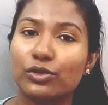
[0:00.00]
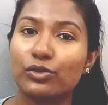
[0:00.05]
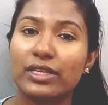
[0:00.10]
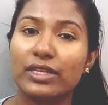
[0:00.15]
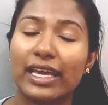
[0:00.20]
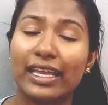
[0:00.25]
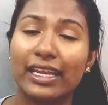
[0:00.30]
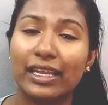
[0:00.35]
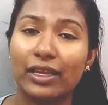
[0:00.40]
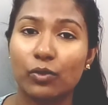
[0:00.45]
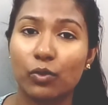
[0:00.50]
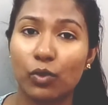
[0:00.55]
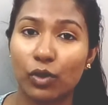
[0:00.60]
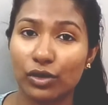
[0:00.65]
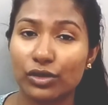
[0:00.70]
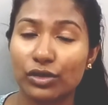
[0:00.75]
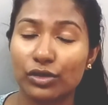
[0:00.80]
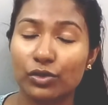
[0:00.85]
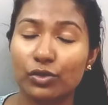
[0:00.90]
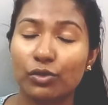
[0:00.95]
to use any
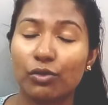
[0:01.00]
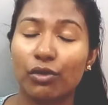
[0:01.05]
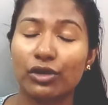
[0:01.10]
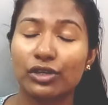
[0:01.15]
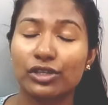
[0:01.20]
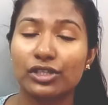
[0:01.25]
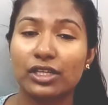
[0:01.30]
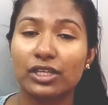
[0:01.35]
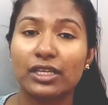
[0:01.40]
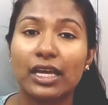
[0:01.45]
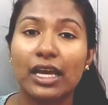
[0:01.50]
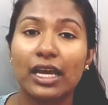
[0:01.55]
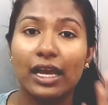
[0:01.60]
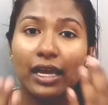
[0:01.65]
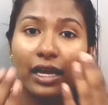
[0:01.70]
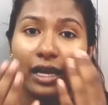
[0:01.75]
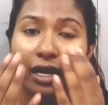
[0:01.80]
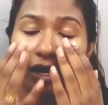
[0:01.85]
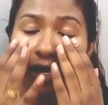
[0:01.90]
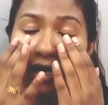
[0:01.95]
water to wash it.
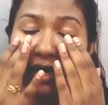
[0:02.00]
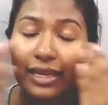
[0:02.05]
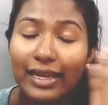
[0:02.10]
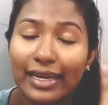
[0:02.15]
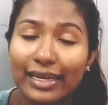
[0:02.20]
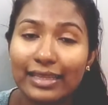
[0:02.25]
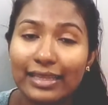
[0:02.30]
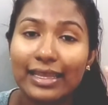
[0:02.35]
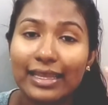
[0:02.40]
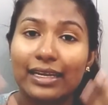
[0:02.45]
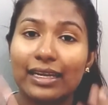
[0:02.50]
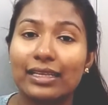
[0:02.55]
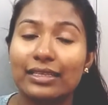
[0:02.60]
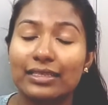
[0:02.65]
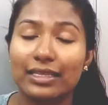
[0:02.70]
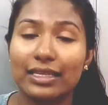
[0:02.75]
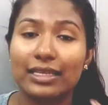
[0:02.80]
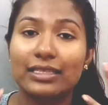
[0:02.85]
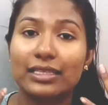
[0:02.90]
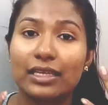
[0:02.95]
Let that
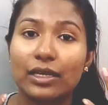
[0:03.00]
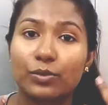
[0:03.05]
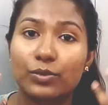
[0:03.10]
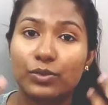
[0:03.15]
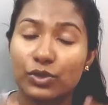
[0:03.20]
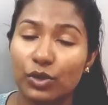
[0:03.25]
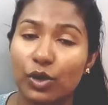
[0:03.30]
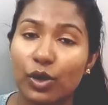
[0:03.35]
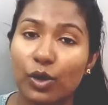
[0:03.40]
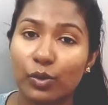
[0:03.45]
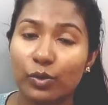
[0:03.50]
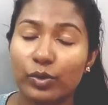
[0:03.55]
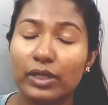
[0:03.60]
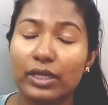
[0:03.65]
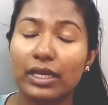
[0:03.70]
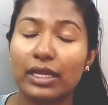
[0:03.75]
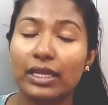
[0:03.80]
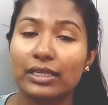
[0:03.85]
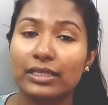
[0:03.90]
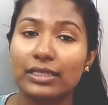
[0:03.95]
essence
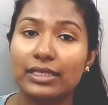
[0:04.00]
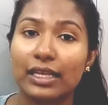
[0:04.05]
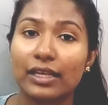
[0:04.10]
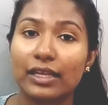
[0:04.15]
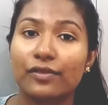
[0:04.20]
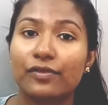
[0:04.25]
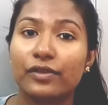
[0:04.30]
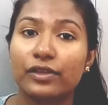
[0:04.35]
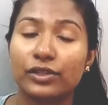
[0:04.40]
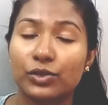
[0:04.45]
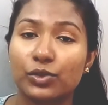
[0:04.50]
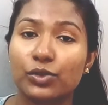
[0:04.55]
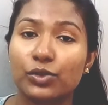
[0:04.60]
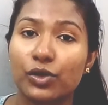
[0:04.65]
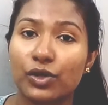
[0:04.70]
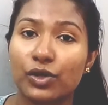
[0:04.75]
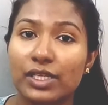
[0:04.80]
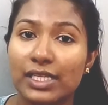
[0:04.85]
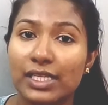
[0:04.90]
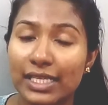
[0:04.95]
absorb in itself into
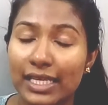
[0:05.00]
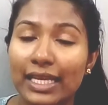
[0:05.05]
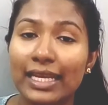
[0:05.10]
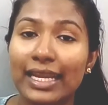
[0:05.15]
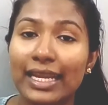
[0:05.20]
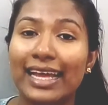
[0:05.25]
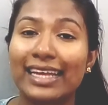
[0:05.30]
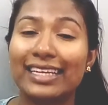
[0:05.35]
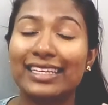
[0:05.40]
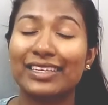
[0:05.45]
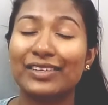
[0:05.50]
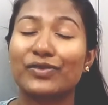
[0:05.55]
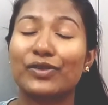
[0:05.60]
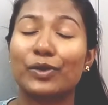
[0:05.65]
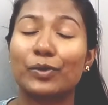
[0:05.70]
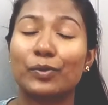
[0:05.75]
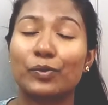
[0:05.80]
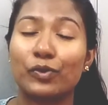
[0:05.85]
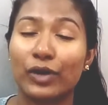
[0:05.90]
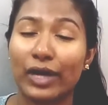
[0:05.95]
your skin and
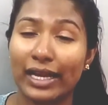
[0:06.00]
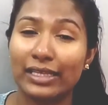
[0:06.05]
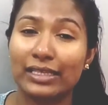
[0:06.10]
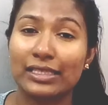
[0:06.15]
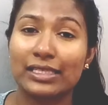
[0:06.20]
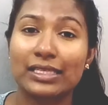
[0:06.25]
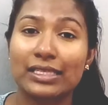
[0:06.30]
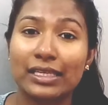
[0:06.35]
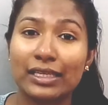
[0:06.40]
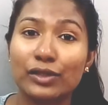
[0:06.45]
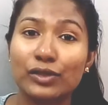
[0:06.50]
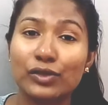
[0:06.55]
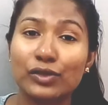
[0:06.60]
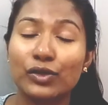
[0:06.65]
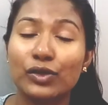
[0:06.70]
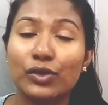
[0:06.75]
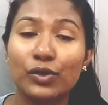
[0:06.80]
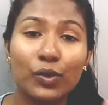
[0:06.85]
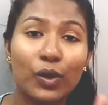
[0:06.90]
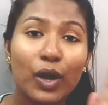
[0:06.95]
give a bright
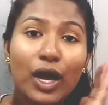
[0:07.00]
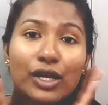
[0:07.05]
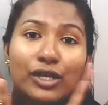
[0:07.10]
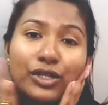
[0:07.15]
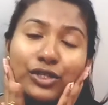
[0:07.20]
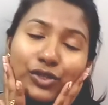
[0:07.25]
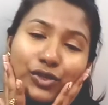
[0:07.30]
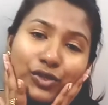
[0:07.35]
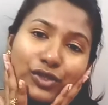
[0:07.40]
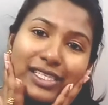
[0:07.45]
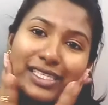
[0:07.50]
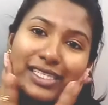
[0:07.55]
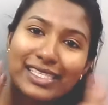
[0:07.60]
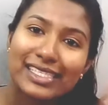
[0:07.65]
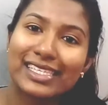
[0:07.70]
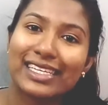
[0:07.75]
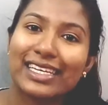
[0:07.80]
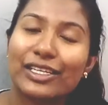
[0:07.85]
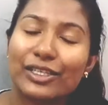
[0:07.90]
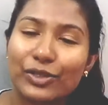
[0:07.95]
skin to you. So
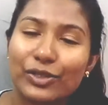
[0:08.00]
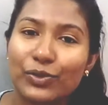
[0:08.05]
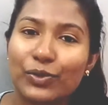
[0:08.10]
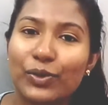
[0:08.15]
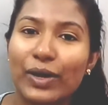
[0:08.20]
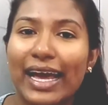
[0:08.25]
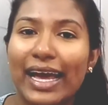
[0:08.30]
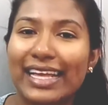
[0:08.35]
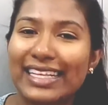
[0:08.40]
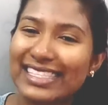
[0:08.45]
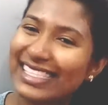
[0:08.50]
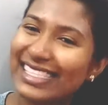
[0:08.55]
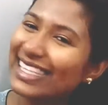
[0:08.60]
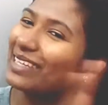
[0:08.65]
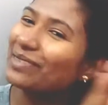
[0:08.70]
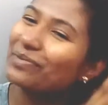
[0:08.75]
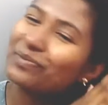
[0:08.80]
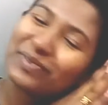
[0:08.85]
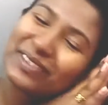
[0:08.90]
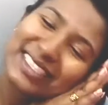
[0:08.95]
just do and
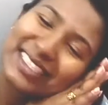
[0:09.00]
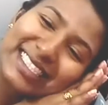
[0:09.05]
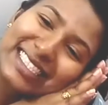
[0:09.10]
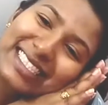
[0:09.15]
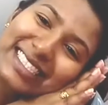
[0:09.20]
sleep.